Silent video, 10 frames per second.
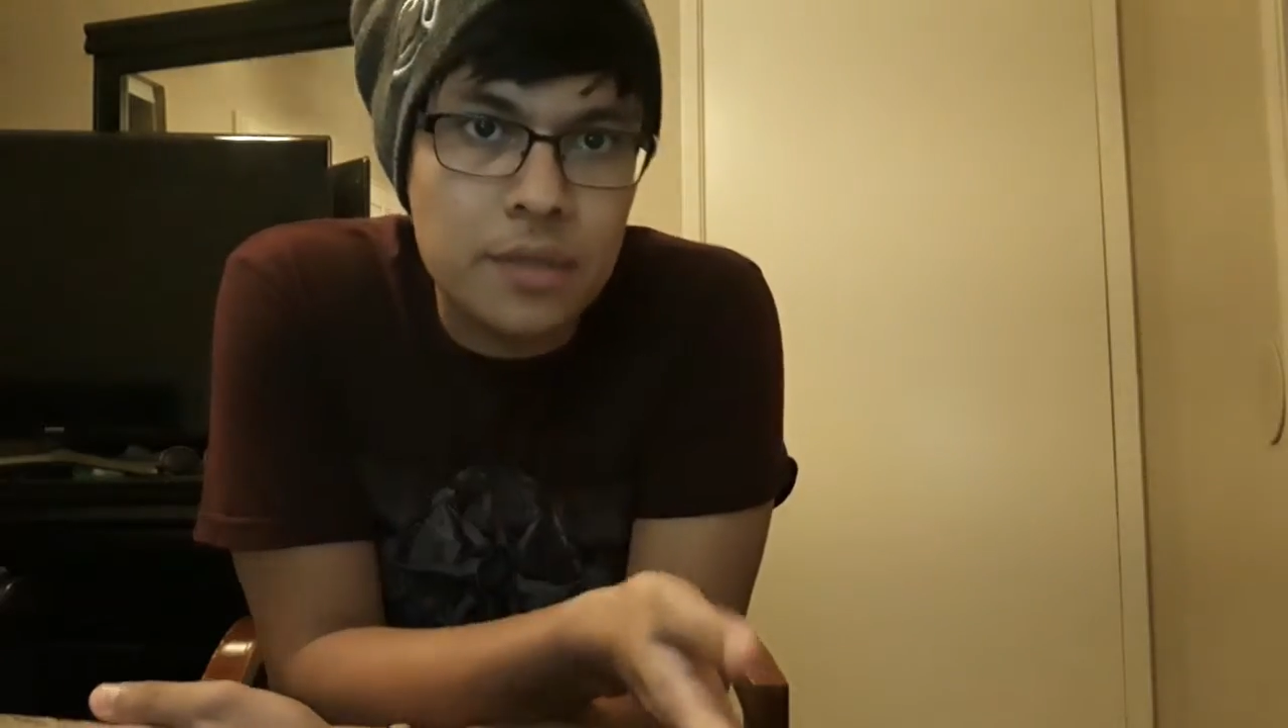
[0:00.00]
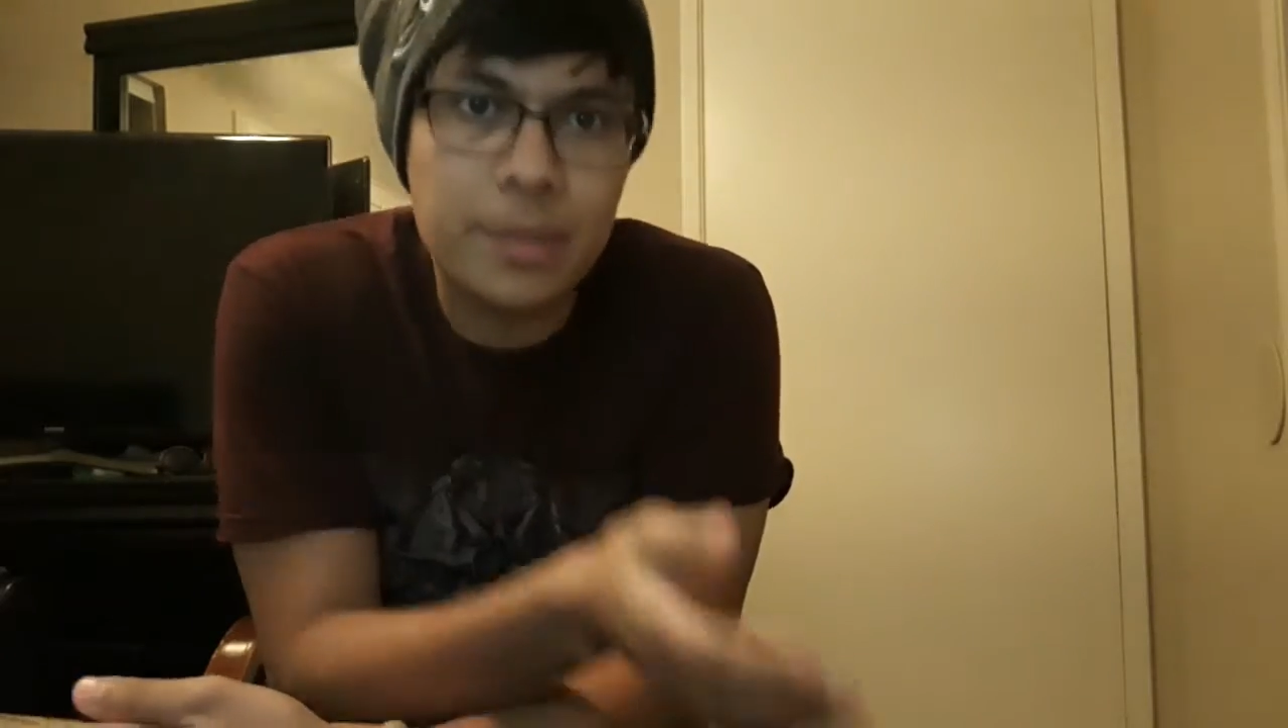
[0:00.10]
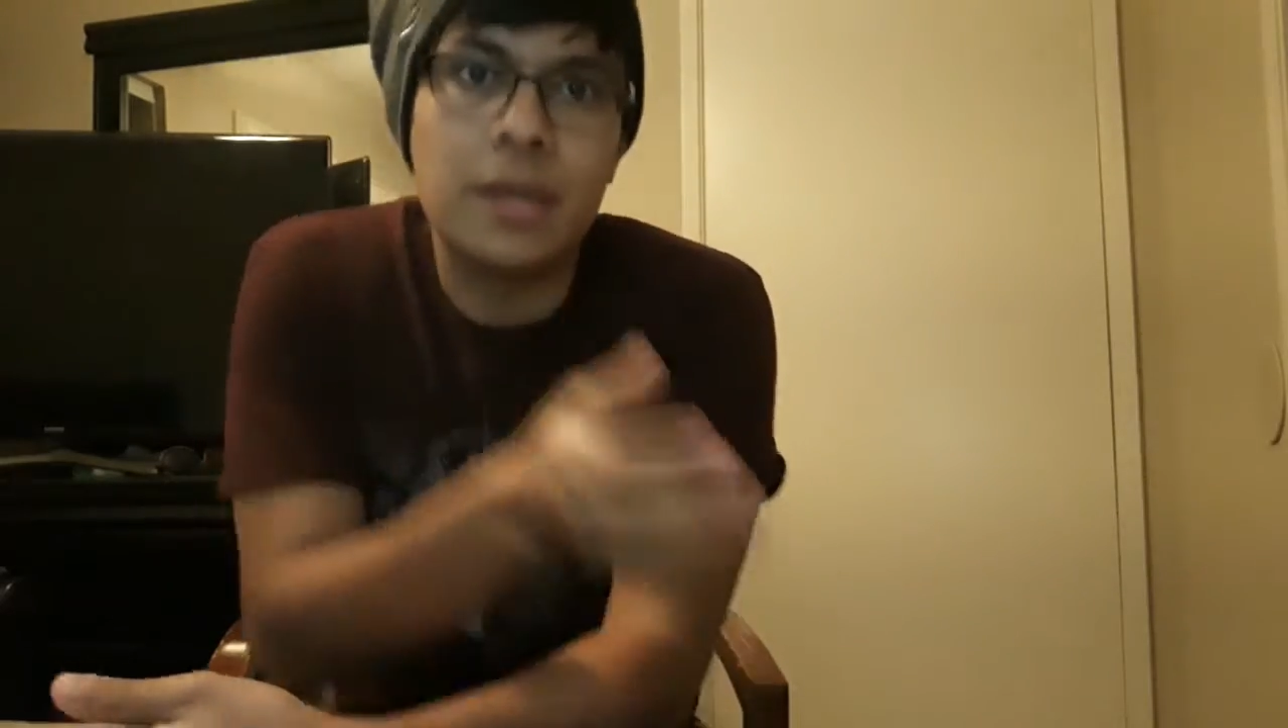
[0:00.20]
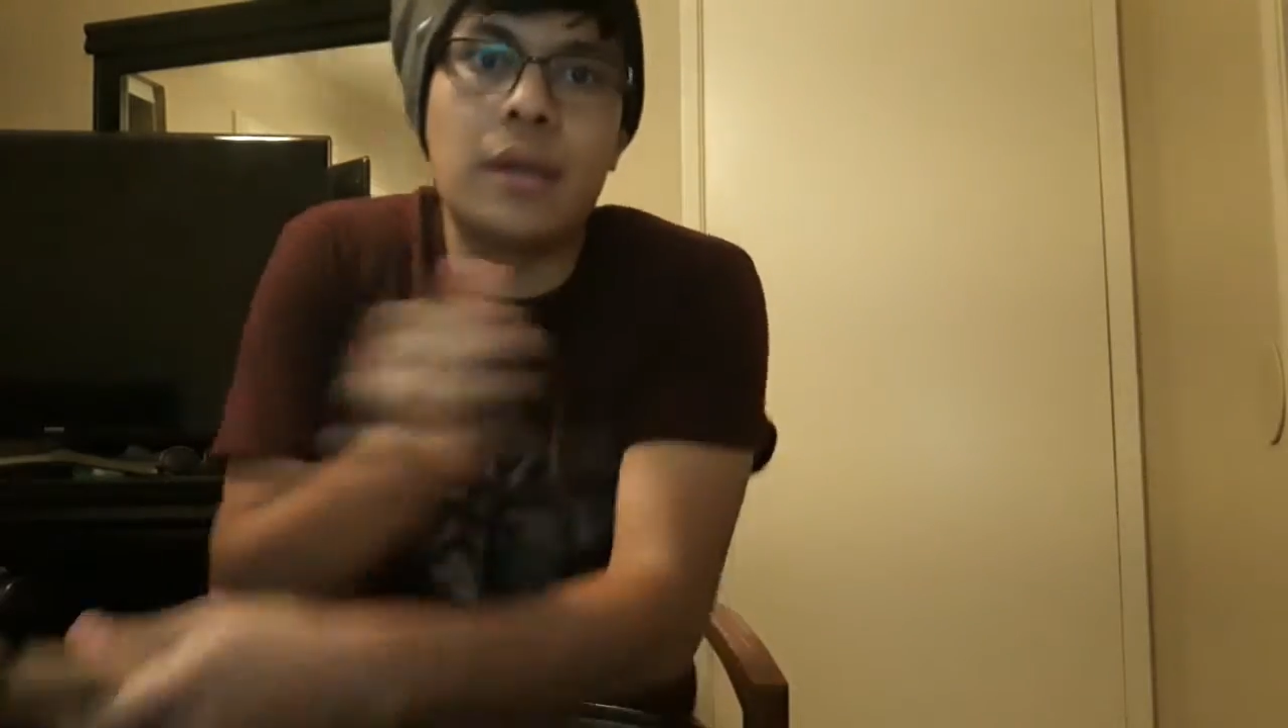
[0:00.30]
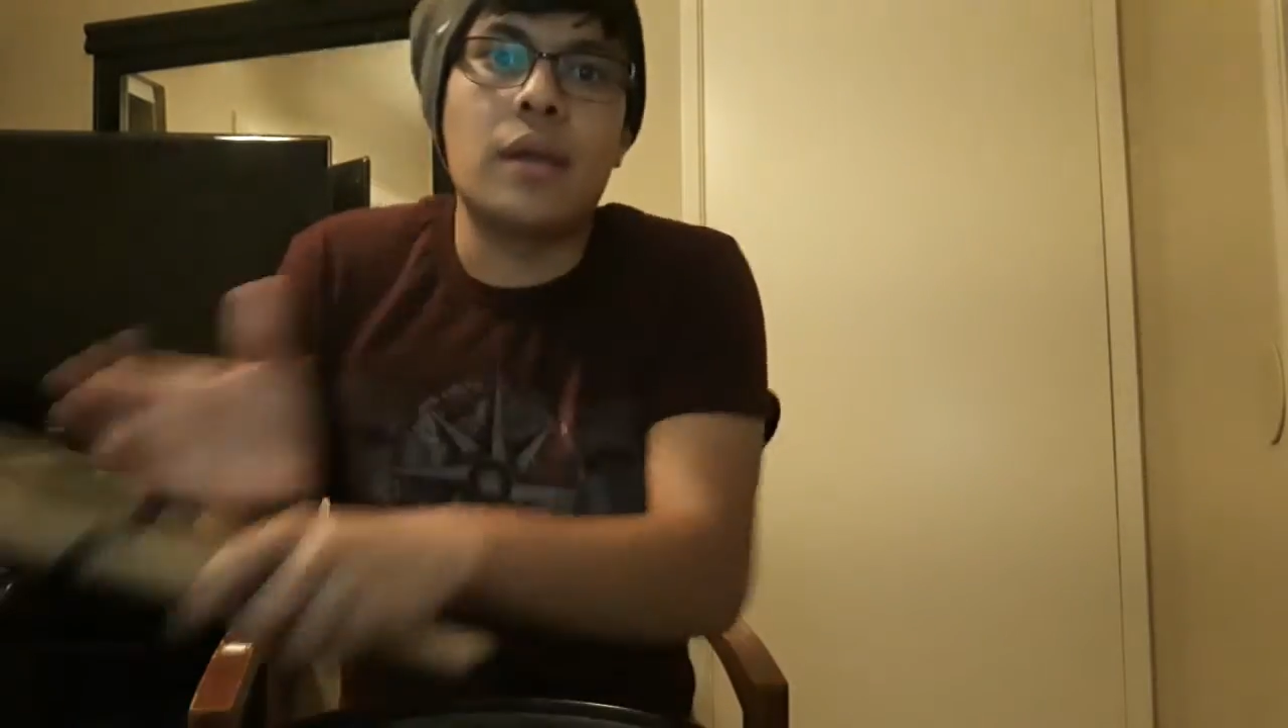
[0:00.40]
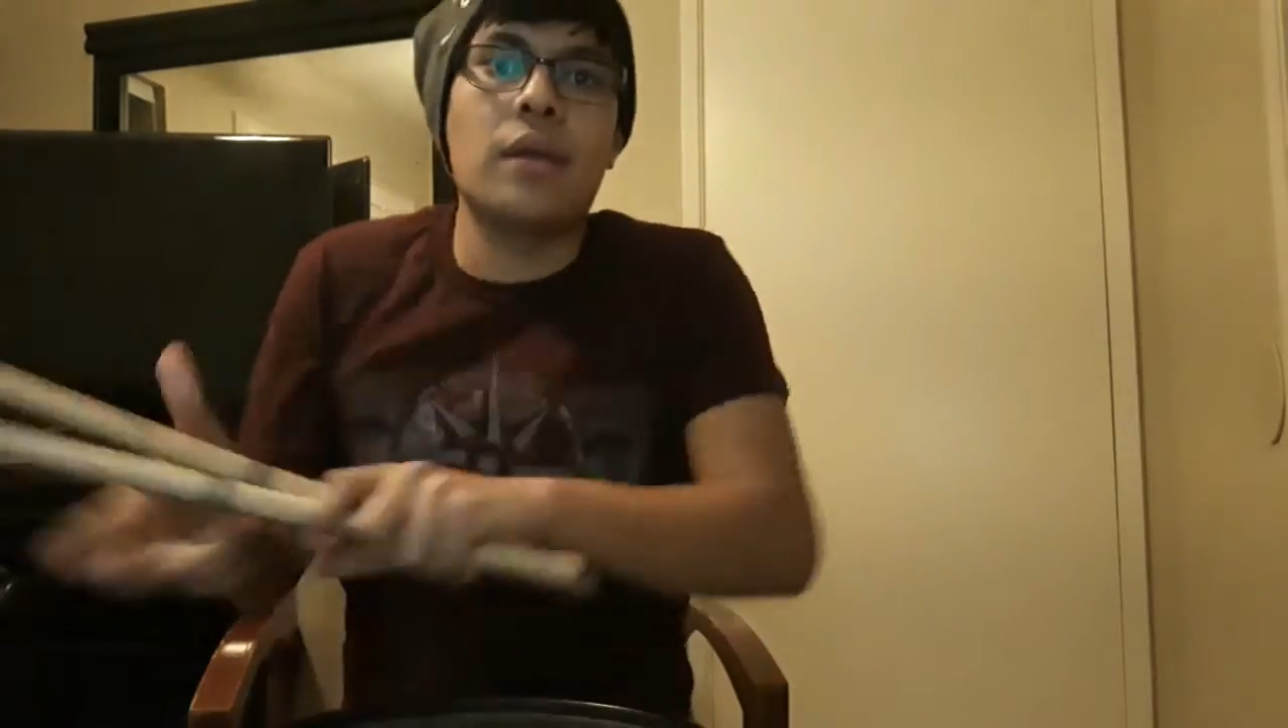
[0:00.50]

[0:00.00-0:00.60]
in the beginning.